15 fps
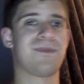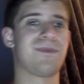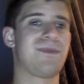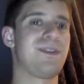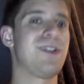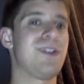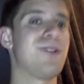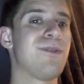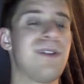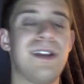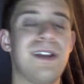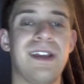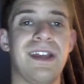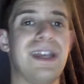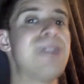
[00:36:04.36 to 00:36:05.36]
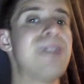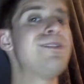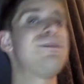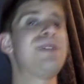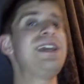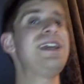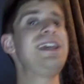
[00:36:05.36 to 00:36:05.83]
You know,
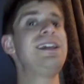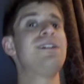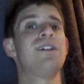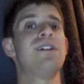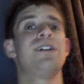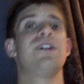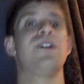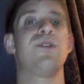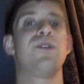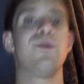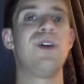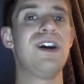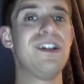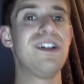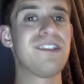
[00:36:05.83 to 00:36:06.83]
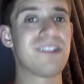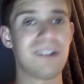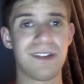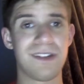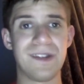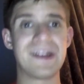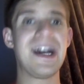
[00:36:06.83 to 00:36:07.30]
MVP was
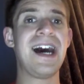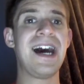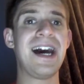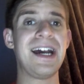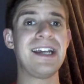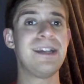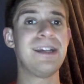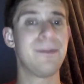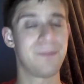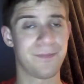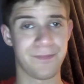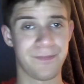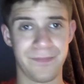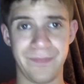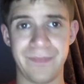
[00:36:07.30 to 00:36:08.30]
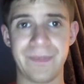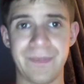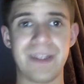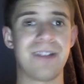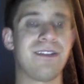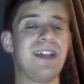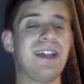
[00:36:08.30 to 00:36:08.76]
the guy
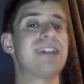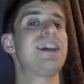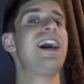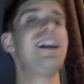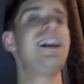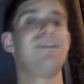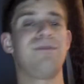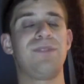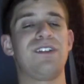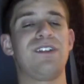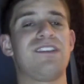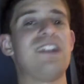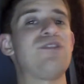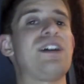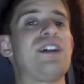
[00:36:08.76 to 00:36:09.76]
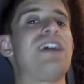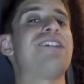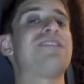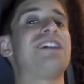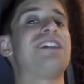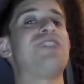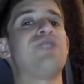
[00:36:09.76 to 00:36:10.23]
that got Cedric
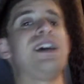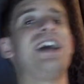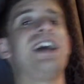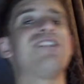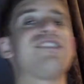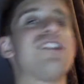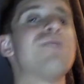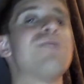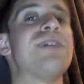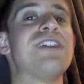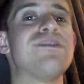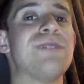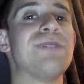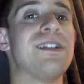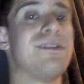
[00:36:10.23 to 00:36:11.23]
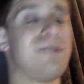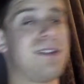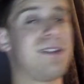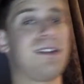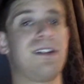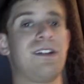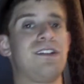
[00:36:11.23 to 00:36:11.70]
Alexander and Shelton Benjamin
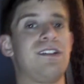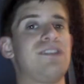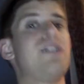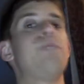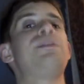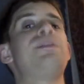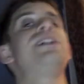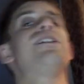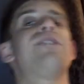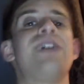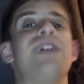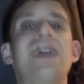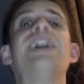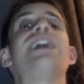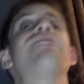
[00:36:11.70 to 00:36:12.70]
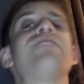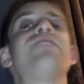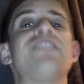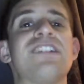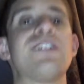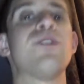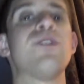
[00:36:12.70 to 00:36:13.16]
to appear every
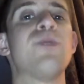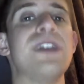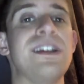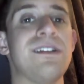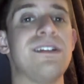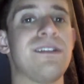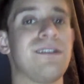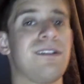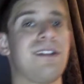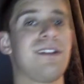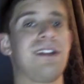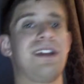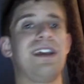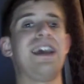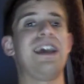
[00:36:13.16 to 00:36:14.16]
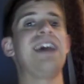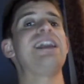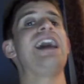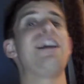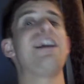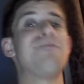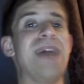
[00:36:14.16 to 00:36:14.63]
single week and
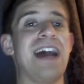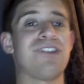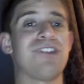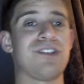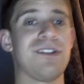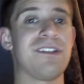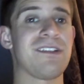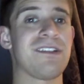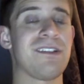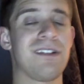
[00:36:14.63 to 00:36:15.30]
have matches.